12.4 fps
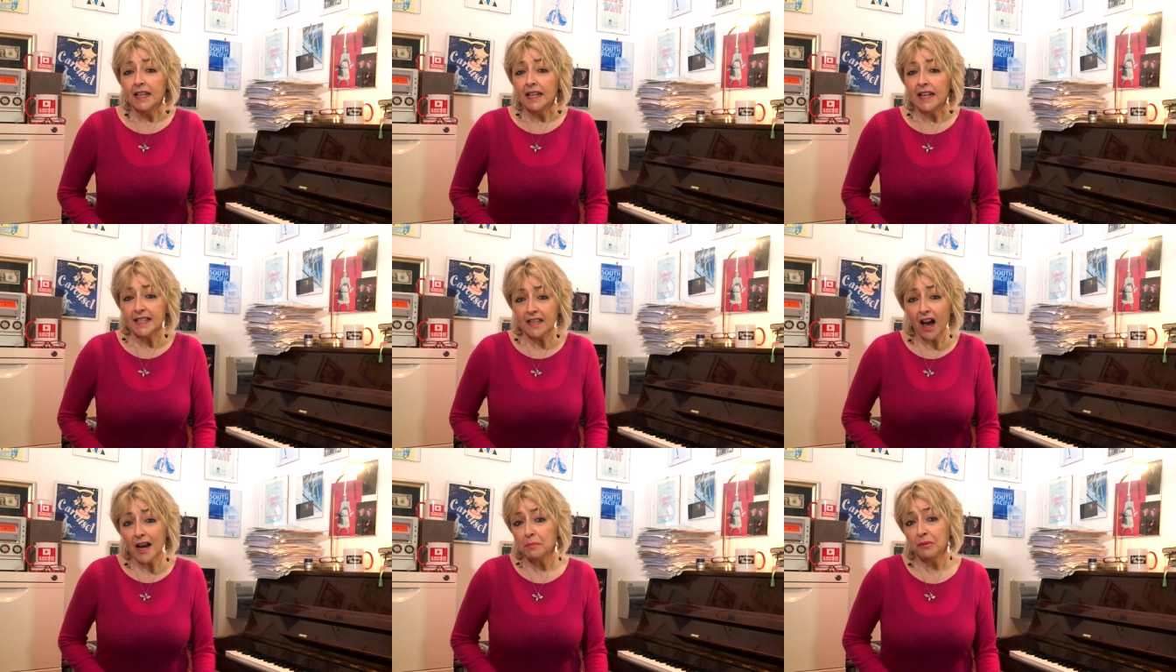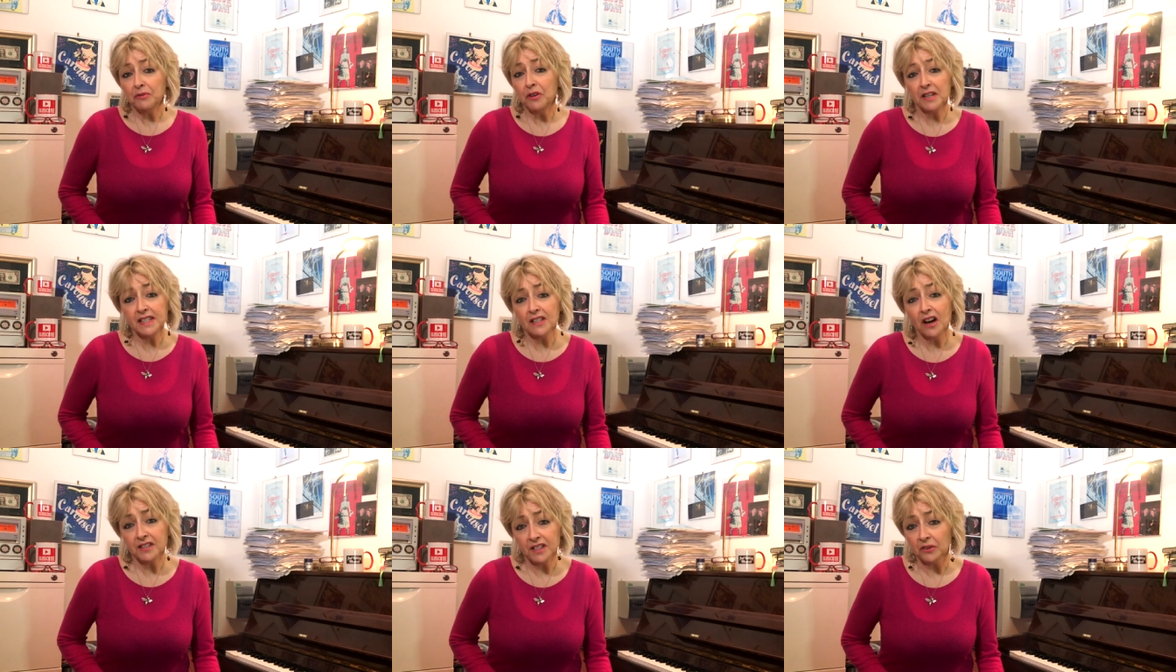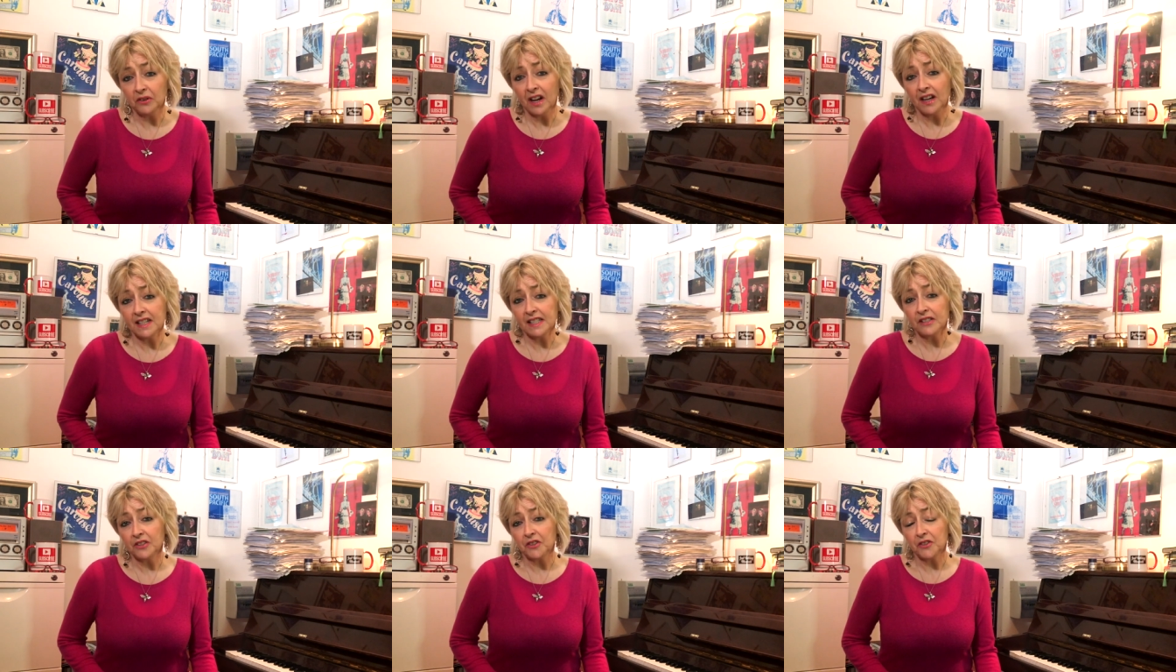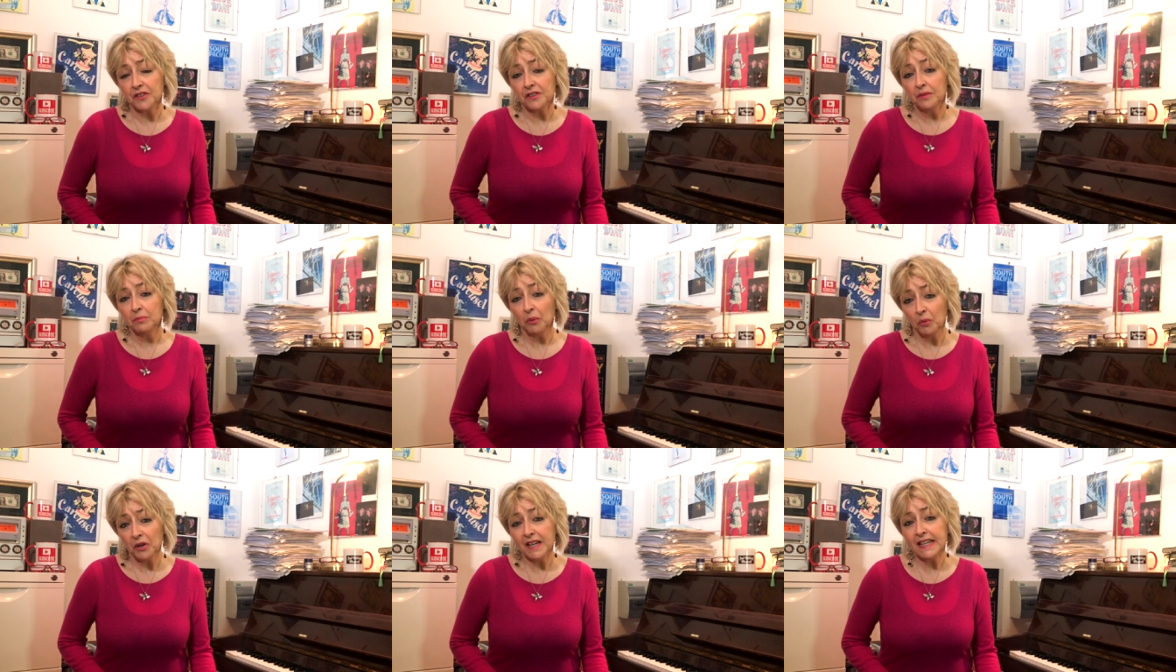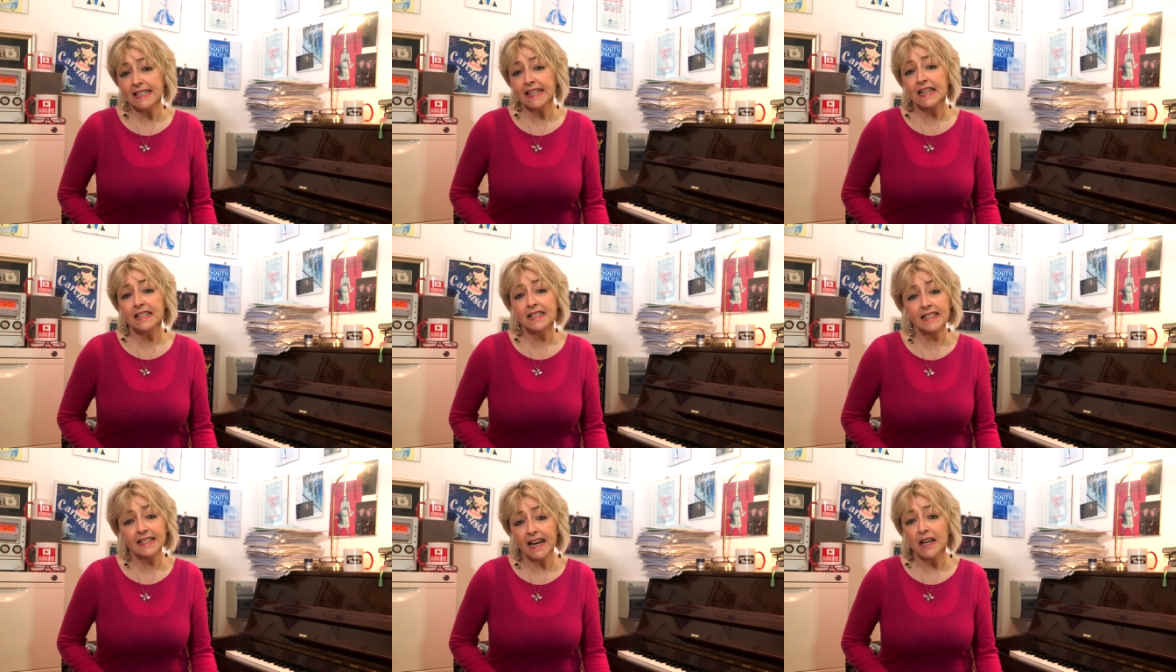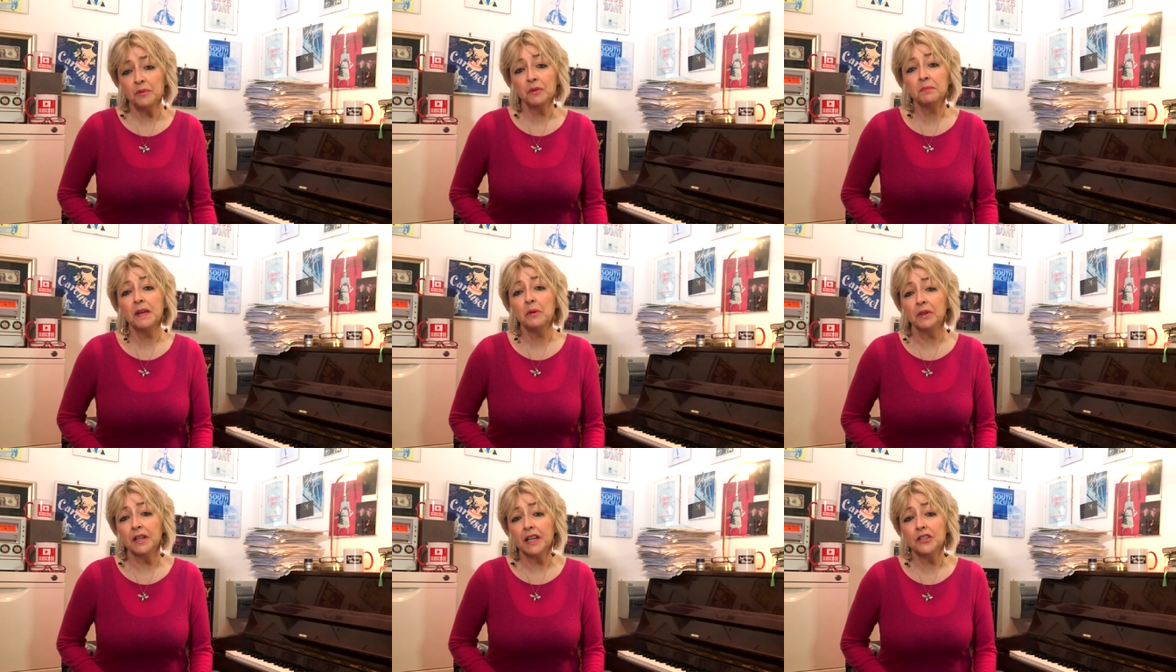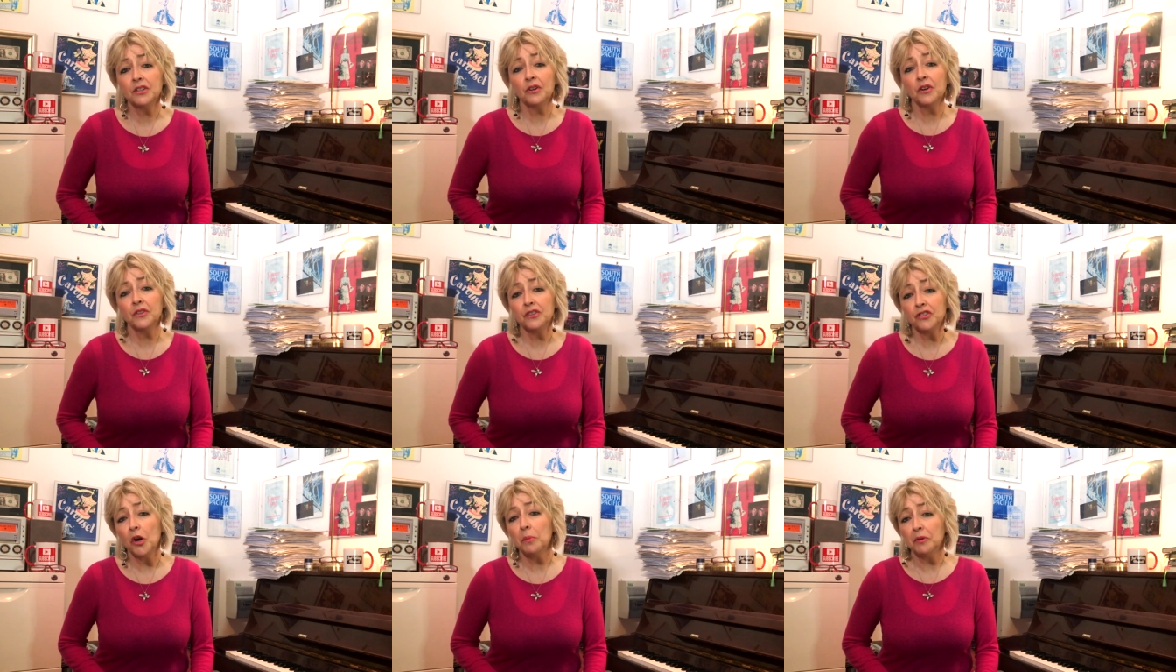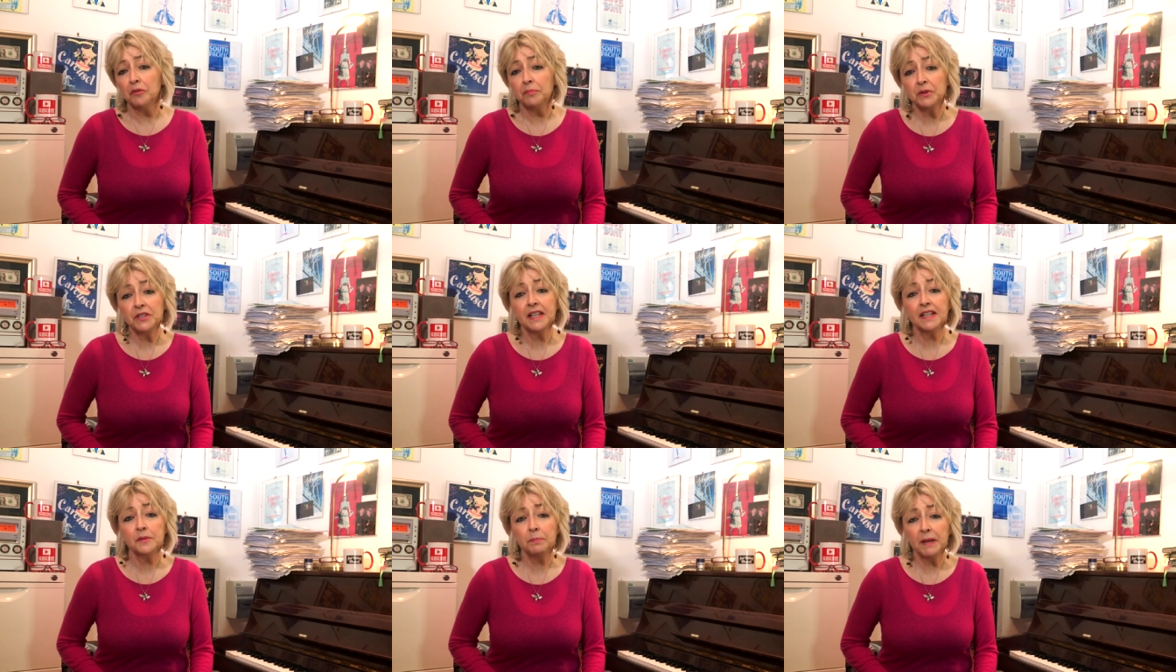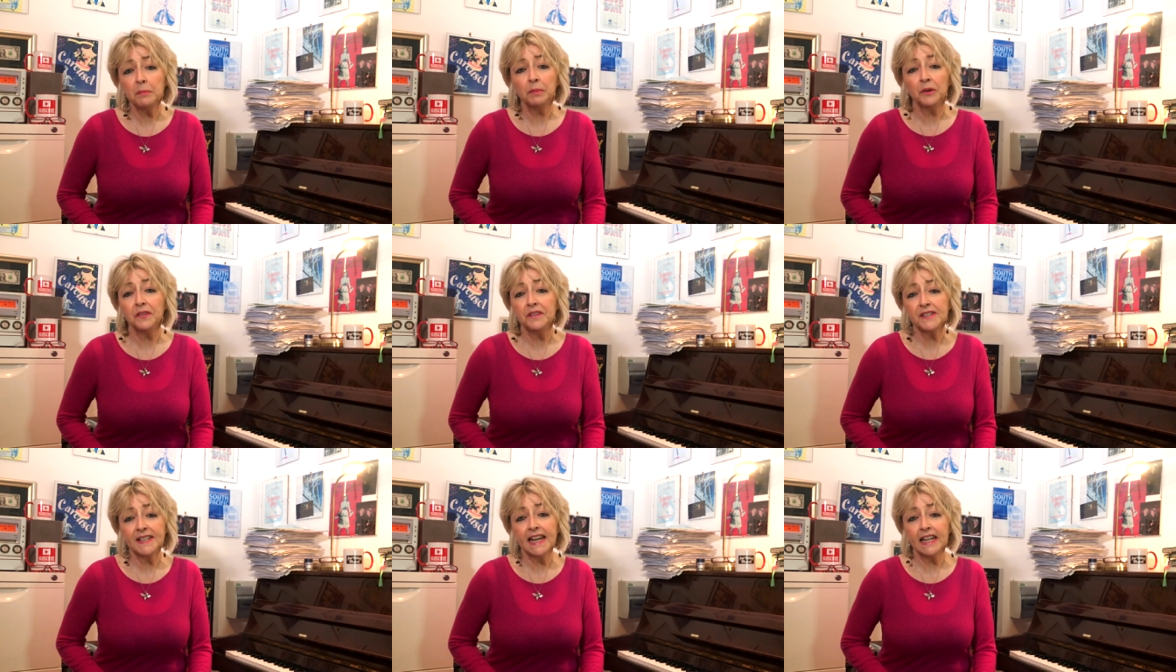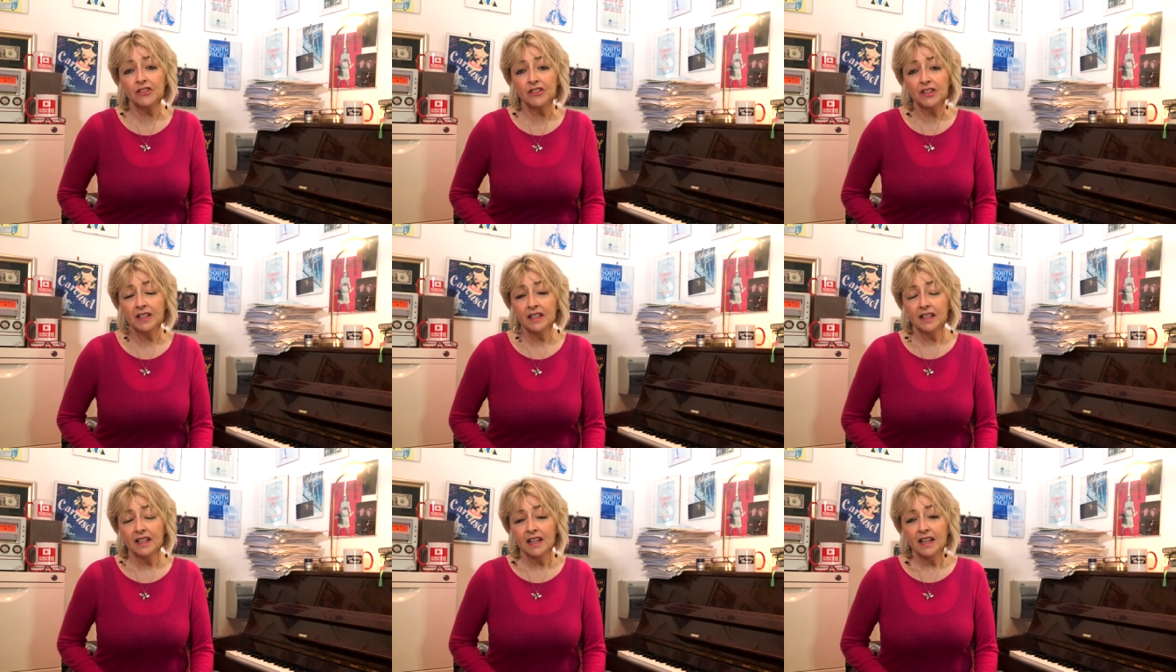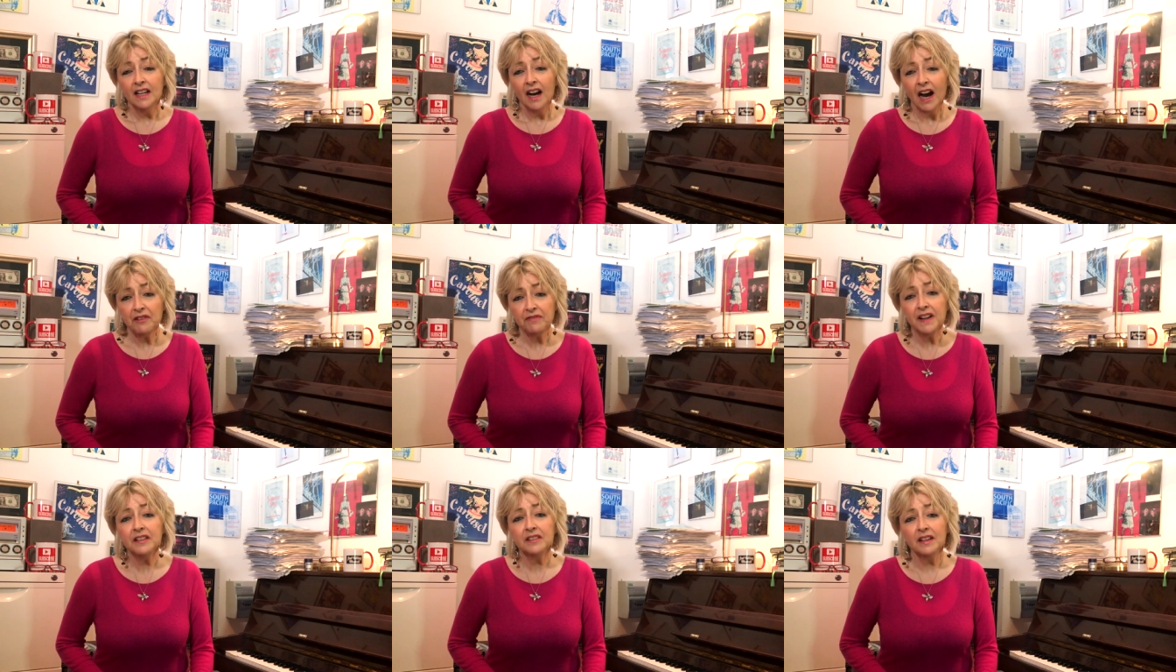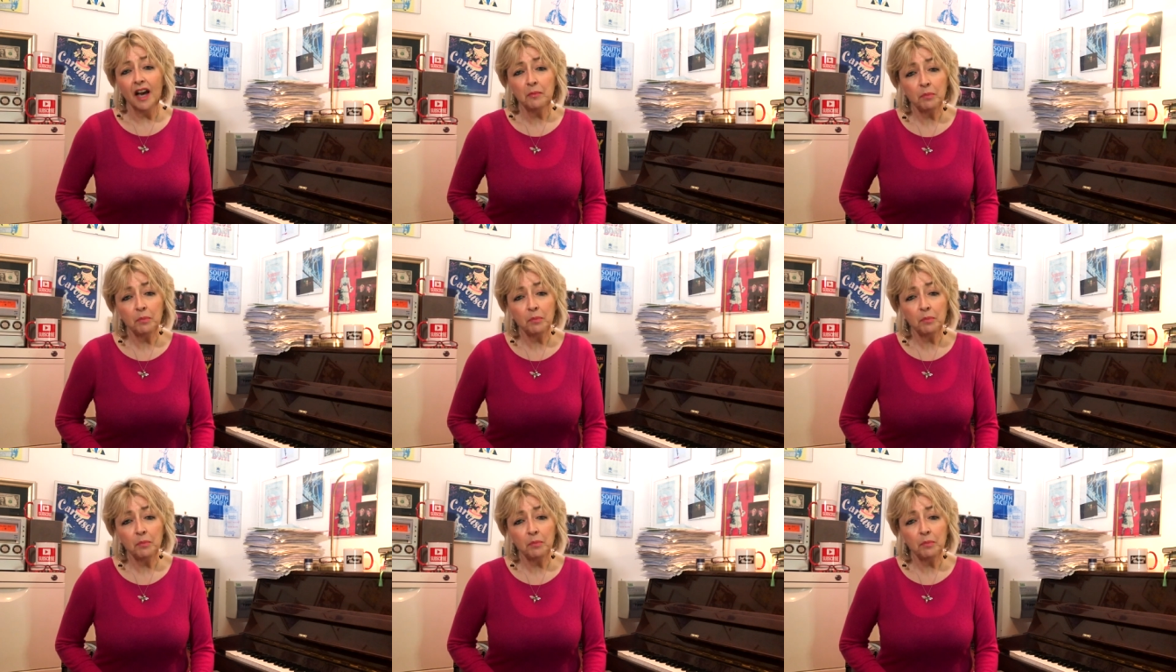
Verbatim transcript: He died before I started on Guys and Dolls, but what he said stayed with me when I took on the job of putting his people on the stage. I felt I